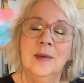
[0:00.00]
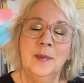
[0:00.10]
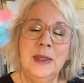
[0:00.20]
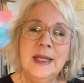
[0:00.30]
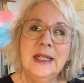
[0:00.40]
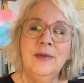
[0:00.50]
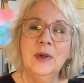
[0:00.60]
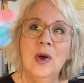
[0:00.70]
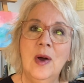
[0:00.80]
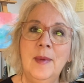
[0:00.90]
please leave a
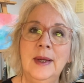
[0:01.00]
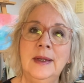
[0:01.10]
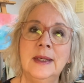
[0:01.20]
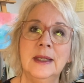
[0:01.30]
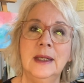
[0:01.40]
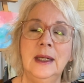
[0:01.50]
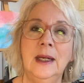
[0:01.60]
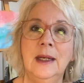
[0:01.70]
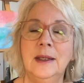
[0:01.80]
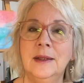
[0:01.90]
comment
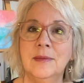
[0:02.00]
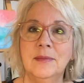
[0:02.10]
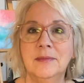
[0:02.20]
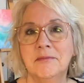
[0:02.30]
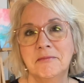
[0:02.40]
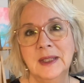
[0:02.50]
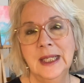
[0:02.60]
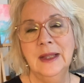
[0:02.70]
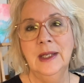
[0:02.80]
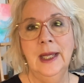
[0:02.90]
and
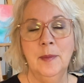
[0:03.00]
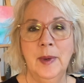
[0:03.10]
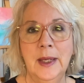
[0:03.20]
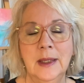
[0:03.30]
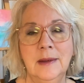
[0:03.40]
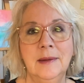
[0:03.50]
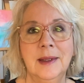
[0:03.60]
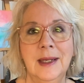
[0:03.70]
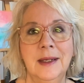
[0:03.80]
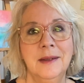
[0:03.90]
click the like button
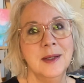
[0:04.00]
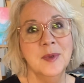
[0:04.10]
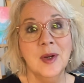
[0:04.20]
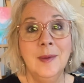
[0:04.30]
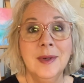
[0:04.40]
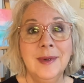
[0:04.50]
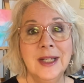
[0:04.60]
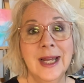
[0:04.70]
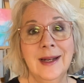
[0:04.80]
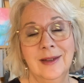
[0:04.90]
and subscribe to my
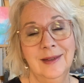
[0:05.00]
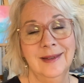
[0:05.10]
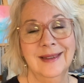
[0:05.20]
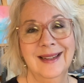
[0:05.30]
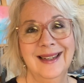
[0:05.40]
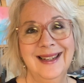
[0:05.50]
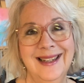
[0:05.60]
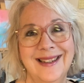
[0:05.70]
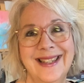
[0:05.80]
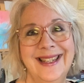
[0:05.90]
channel. And
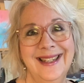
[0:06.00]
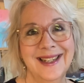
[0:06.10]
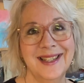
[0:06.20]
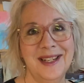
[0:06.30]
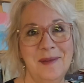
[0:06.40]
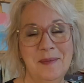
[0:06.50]
I'll see you next time.